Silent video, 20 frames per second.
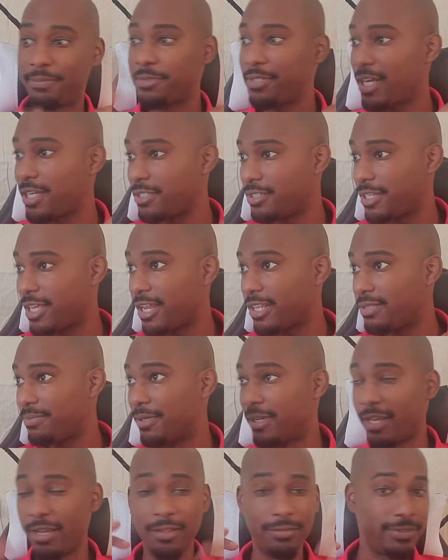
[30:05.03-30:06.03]
a protection
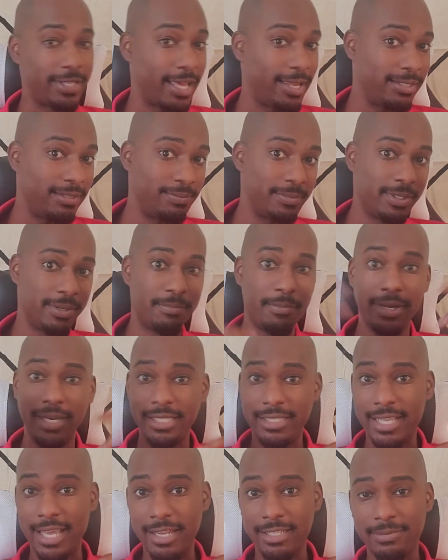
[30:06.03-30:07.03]
talisman, a health talisman, a
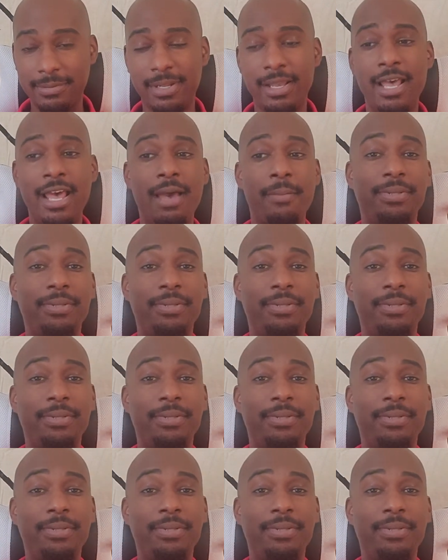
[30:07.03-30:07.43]
money talisman,